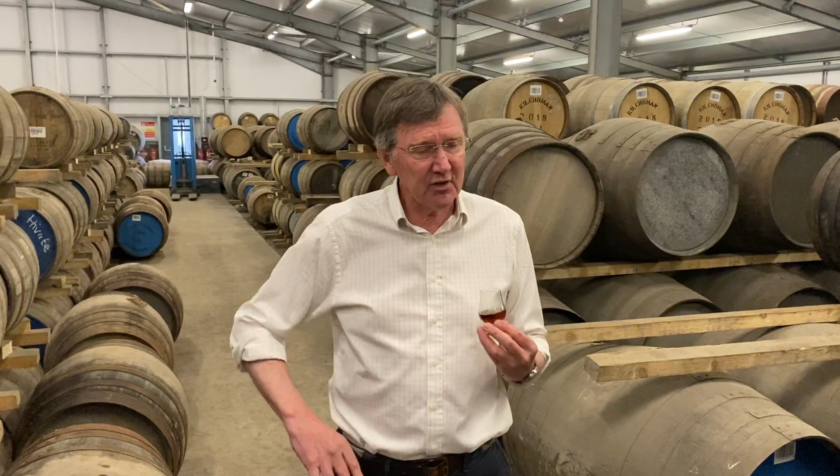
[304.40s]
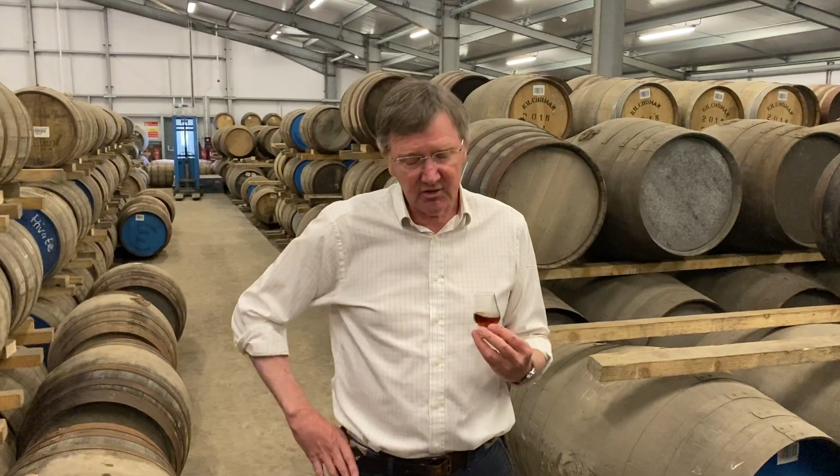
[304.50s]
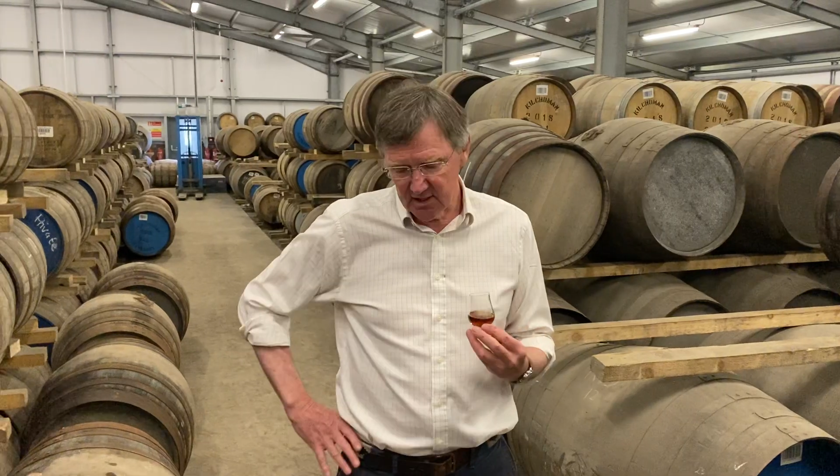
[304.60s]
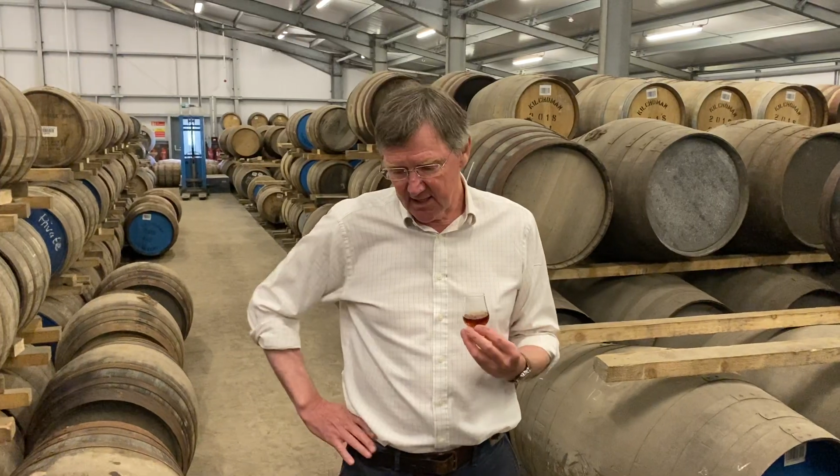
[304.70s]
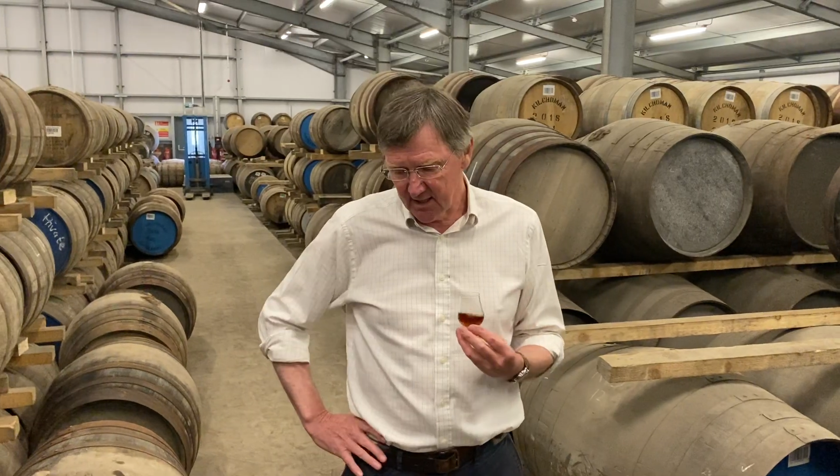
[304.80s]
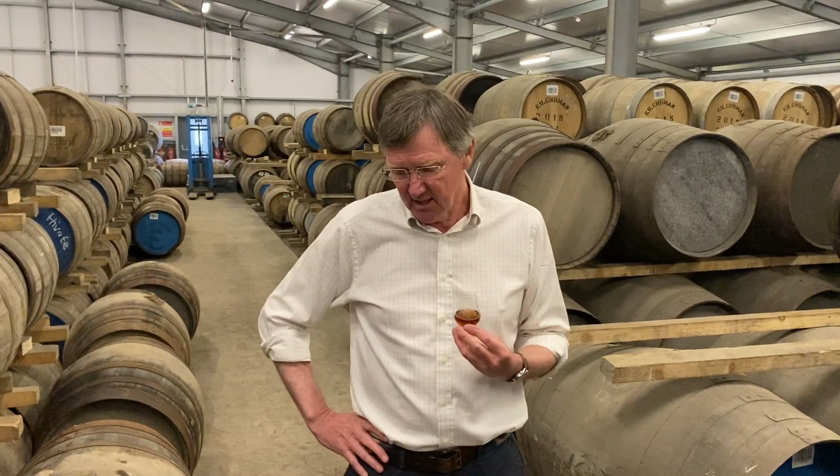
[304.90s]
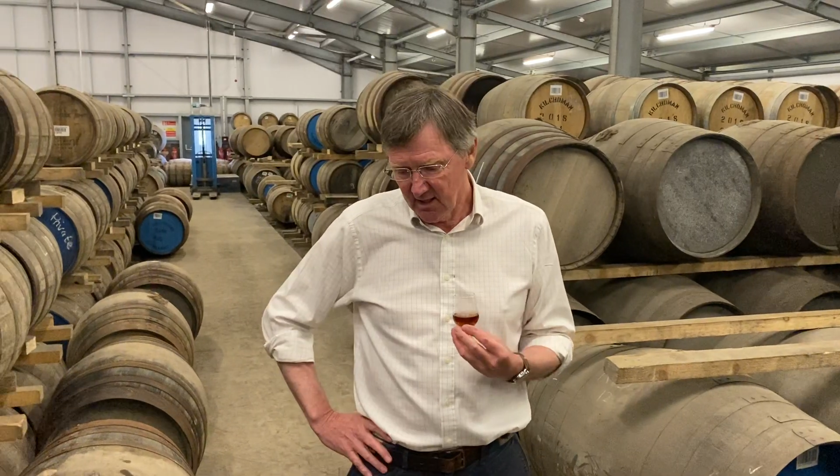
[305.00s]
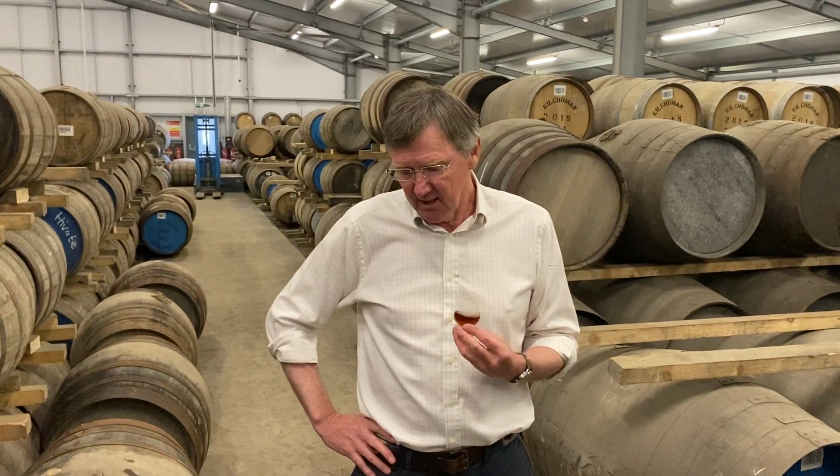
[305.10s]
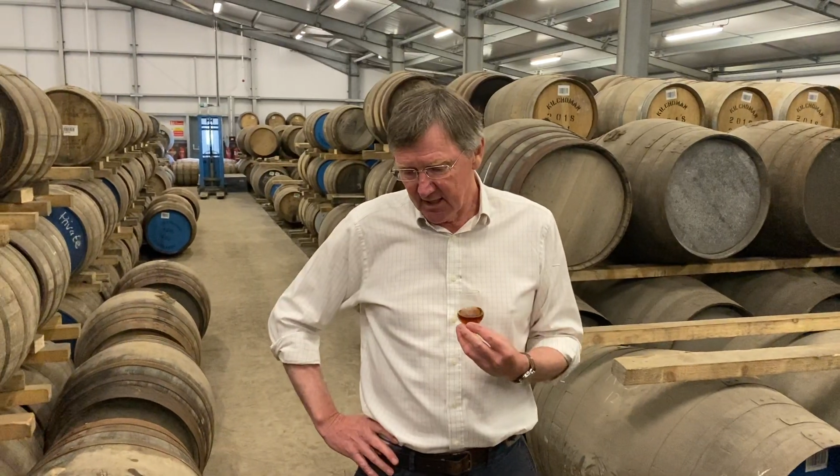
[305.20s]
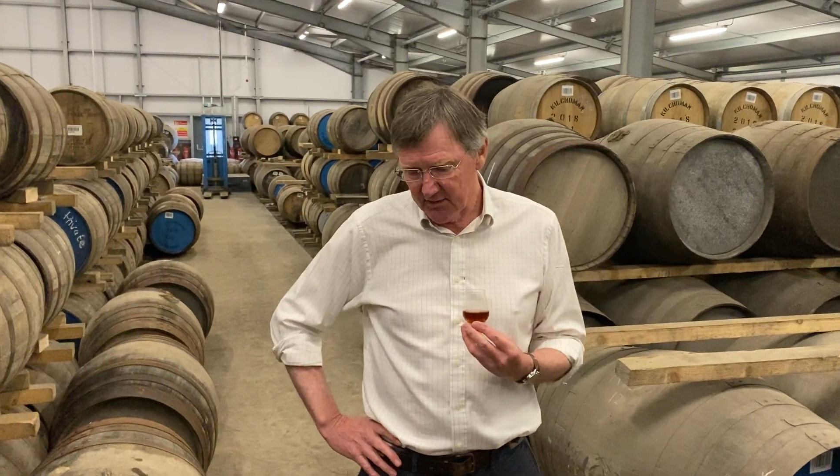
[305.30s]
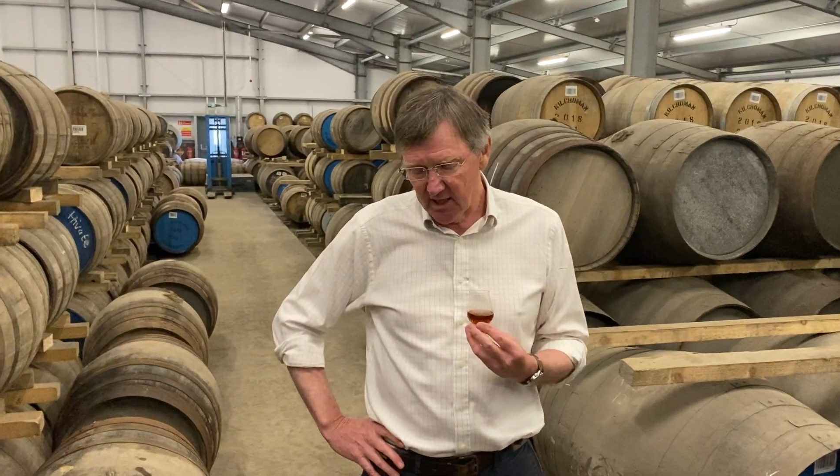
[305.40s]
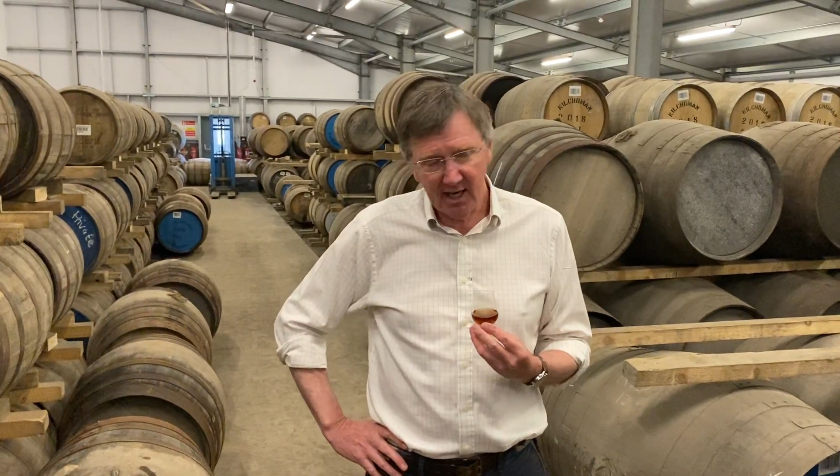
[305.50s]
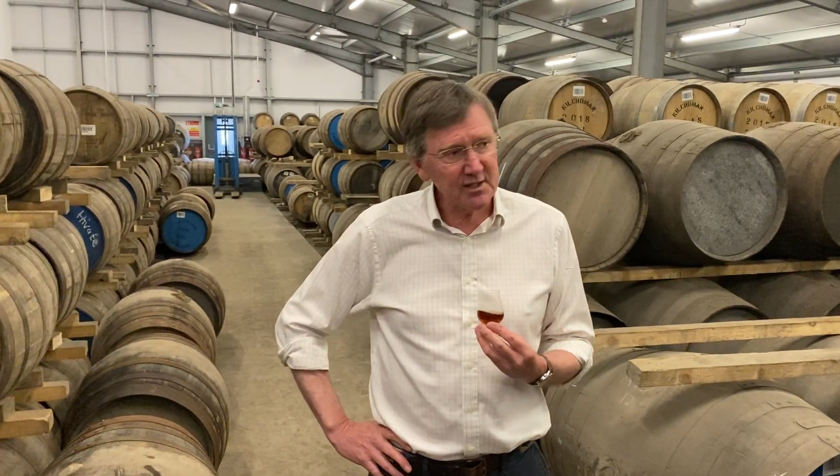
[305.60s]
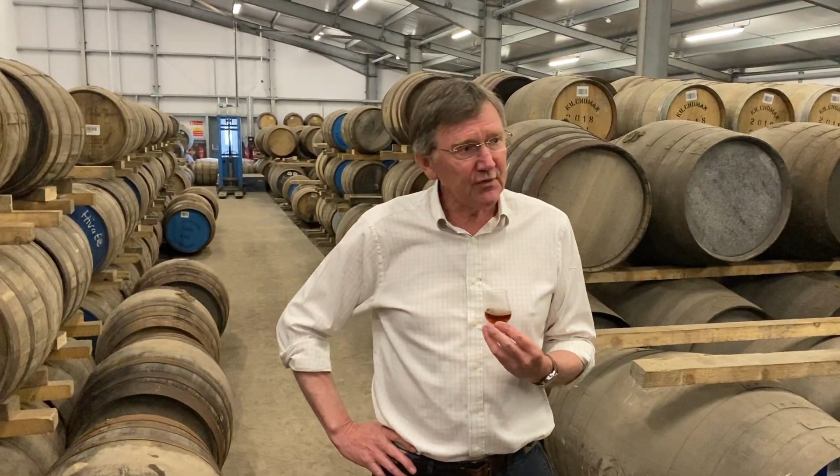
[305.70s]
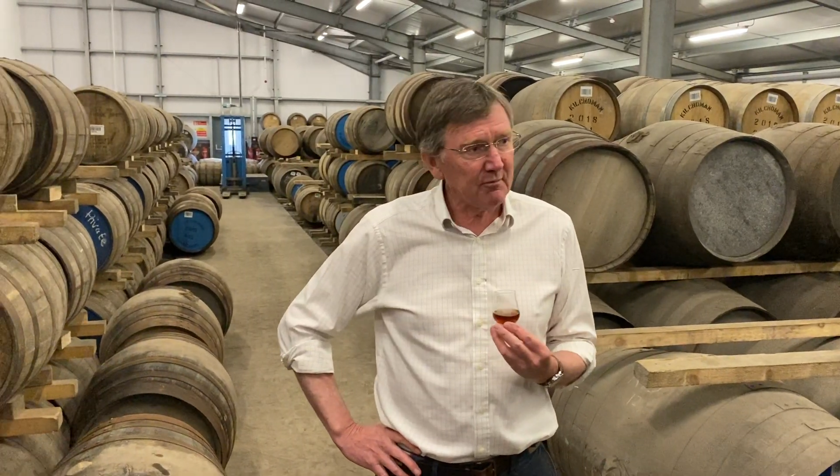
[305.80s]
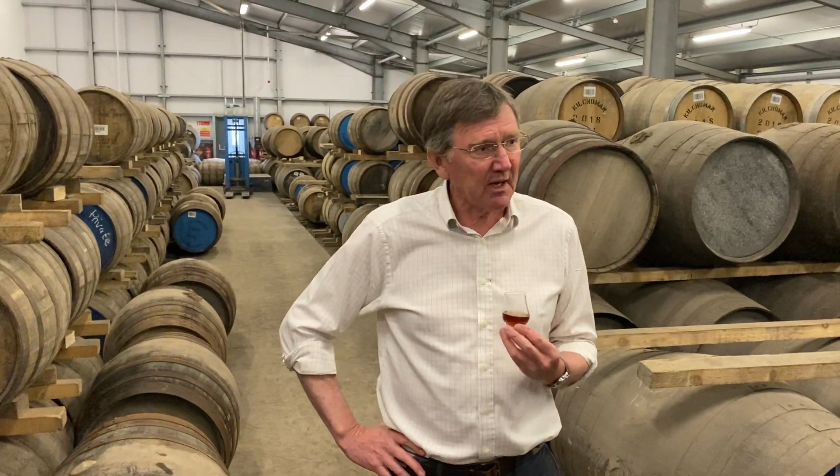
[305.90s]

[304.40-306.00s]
that in the last few